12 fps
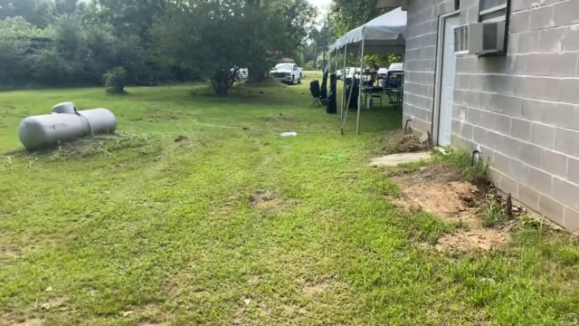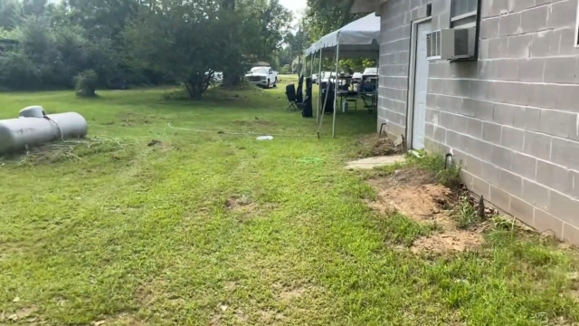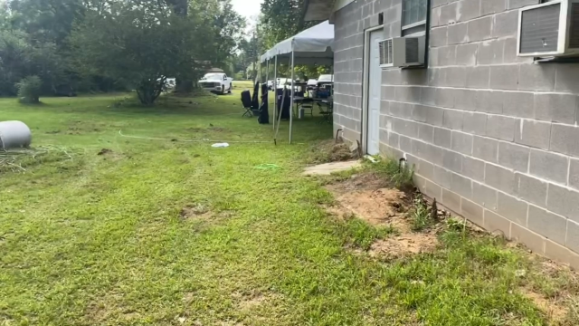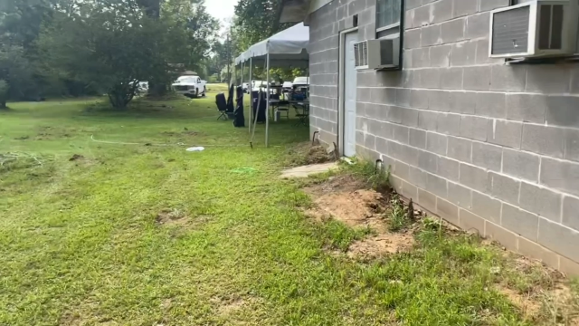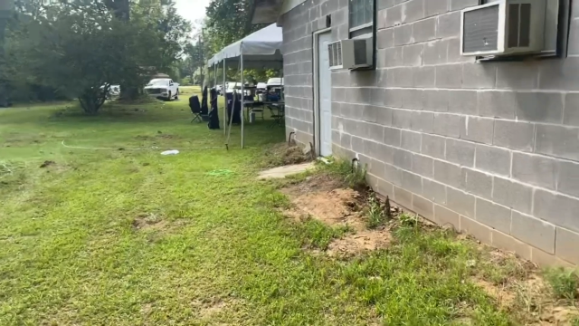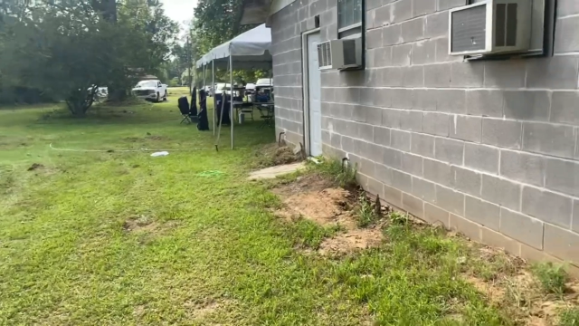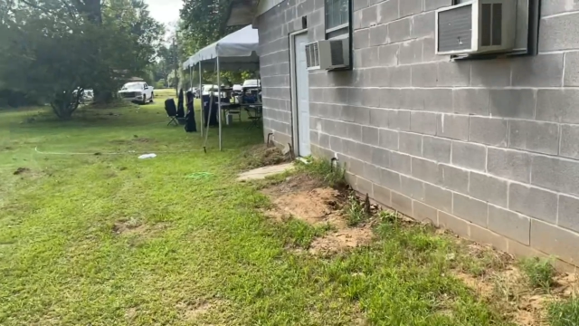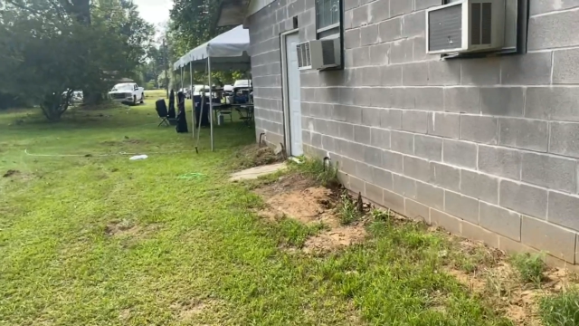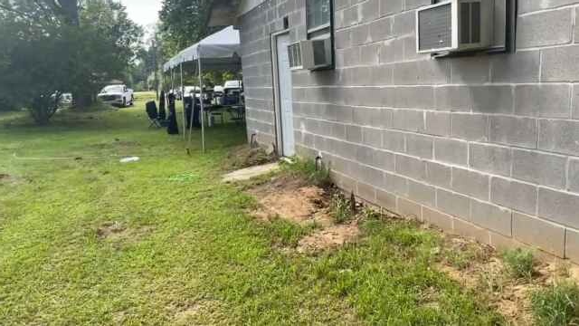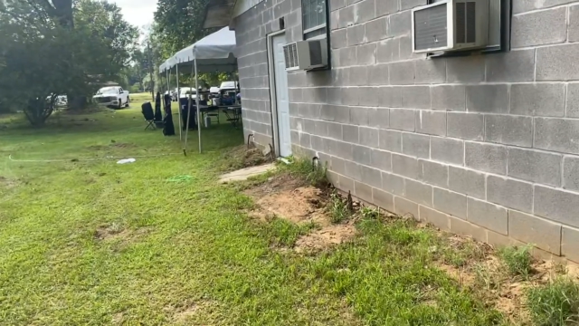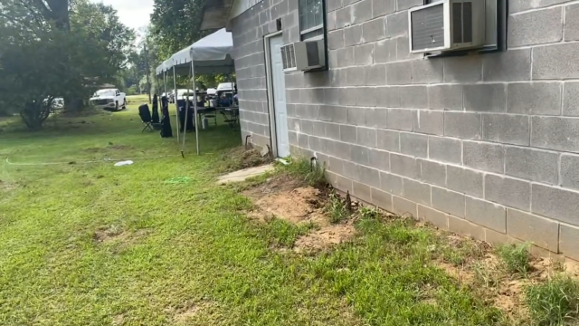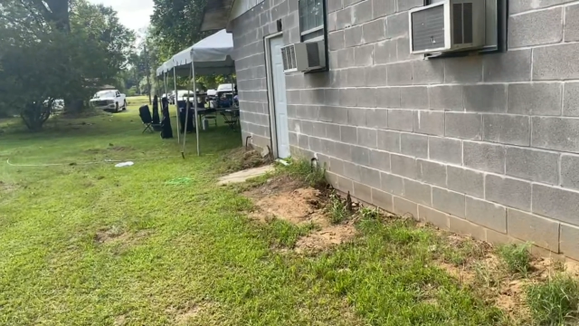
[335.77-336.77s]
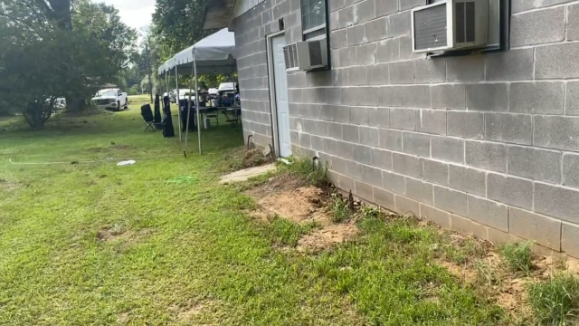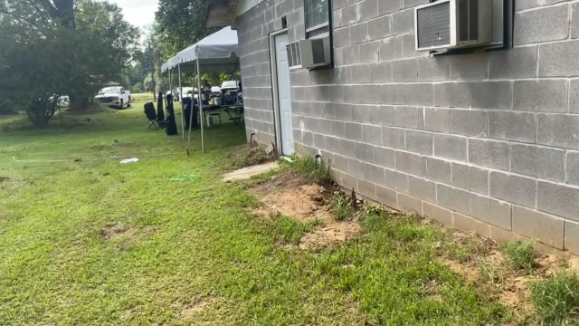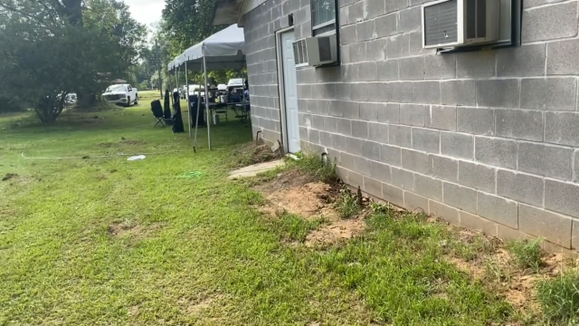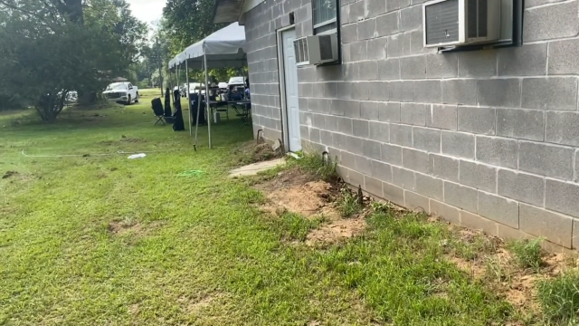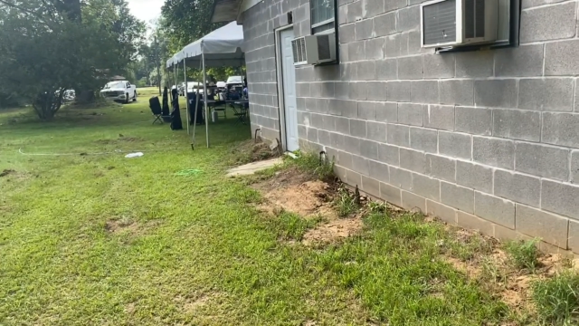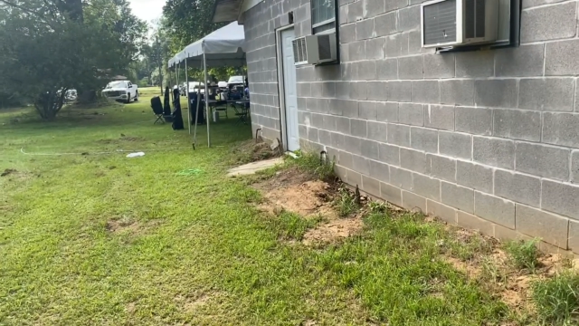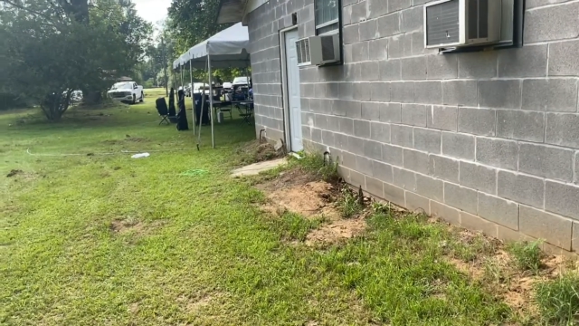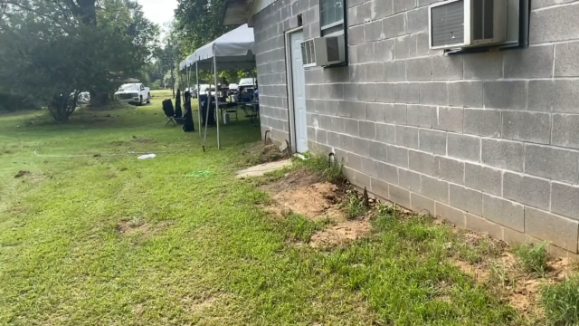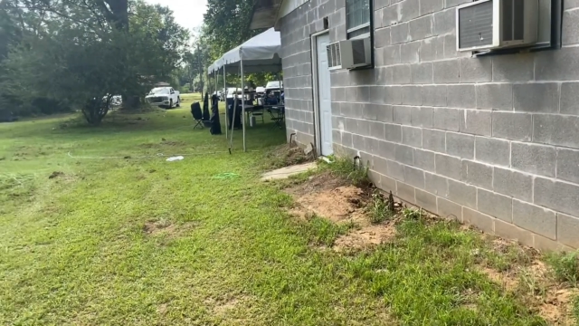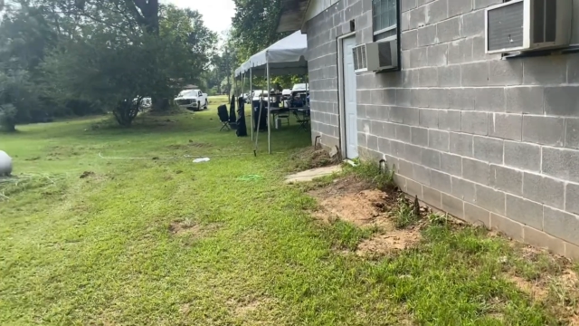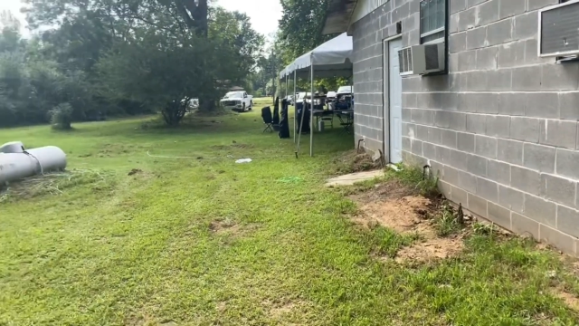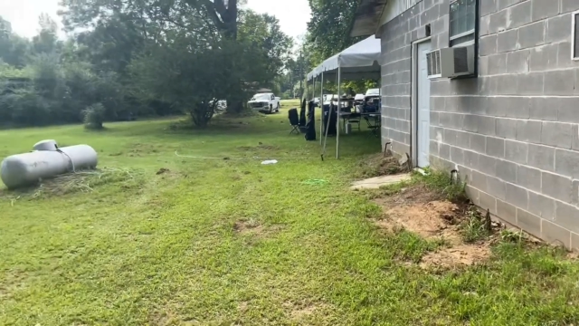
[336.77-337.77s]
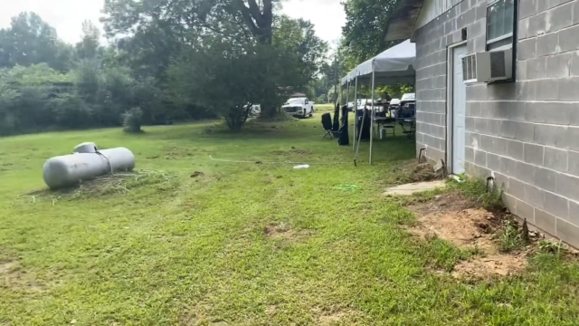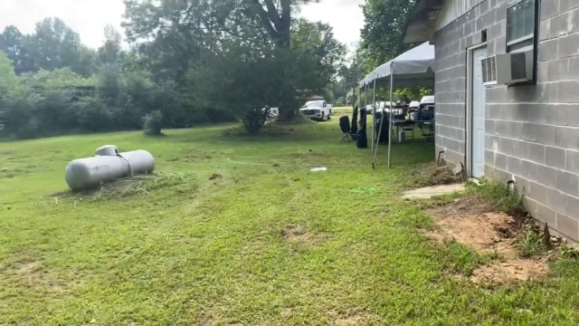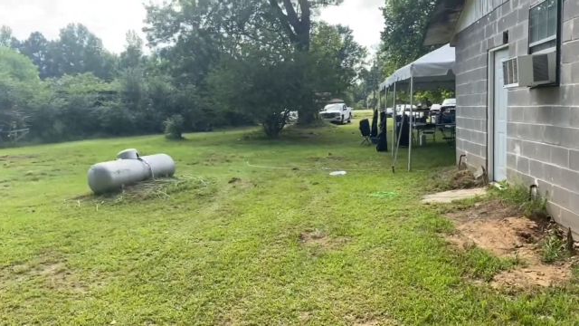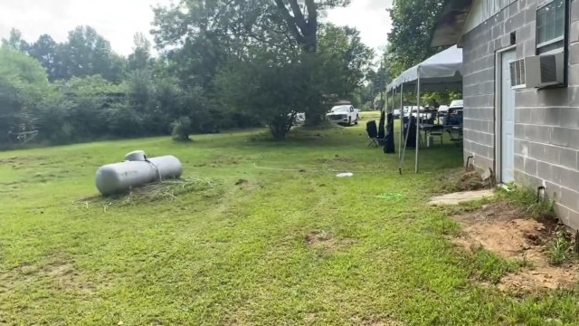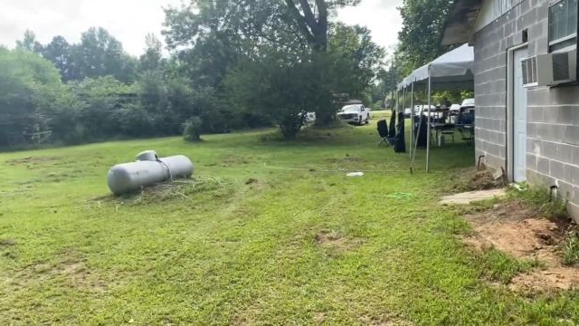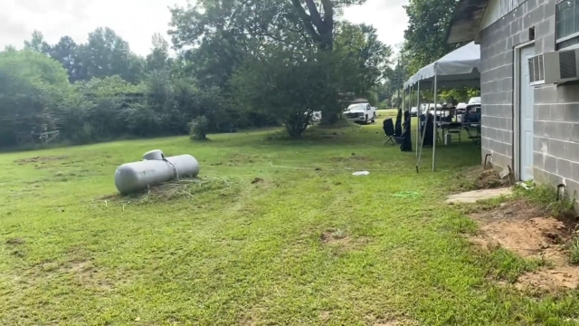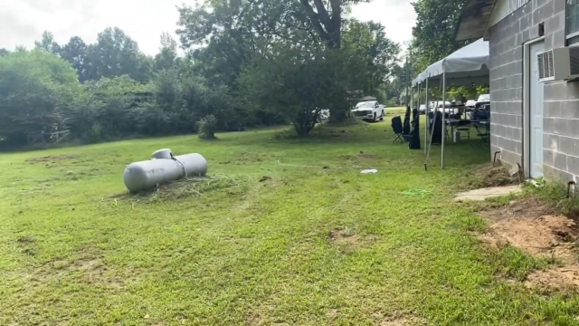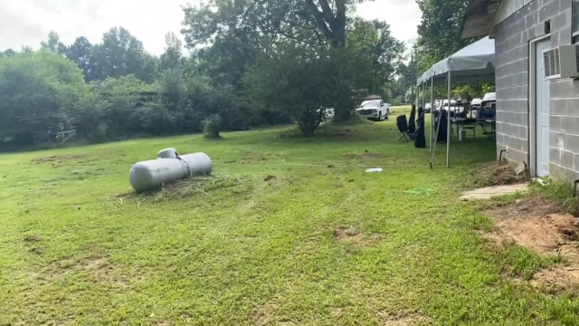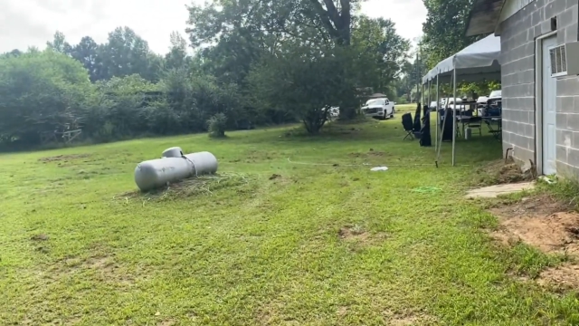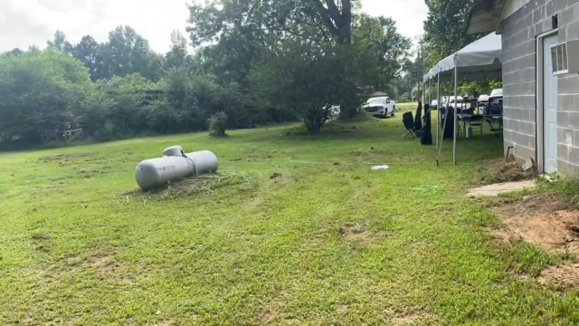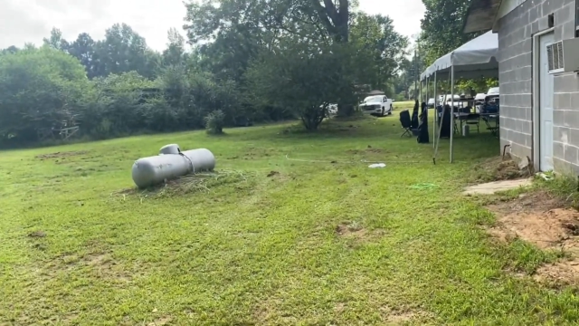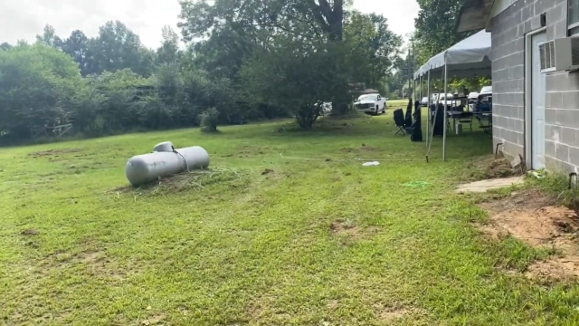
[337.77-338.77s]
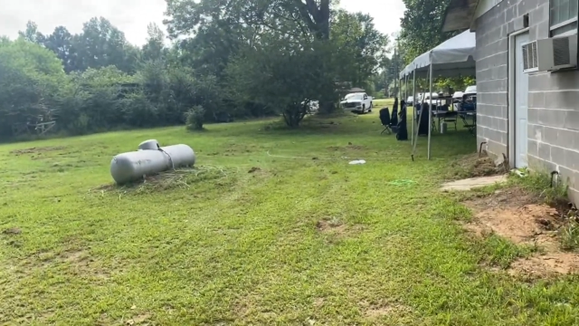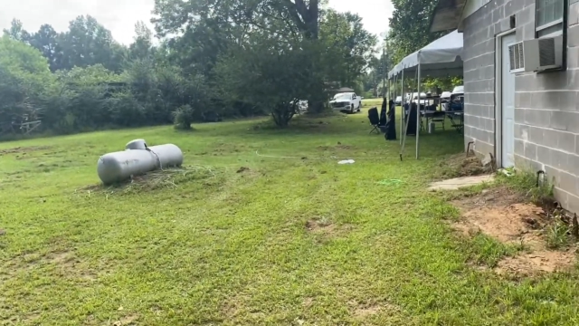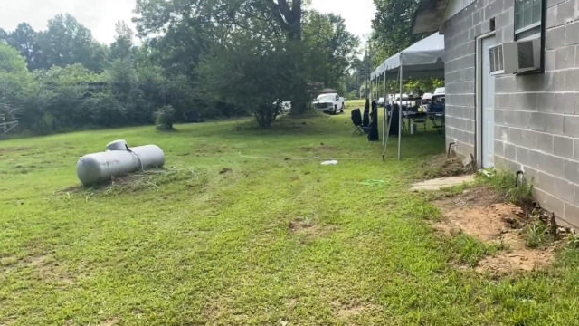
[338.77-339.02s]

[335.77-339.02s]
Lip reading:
Nobody's mouth can be seen.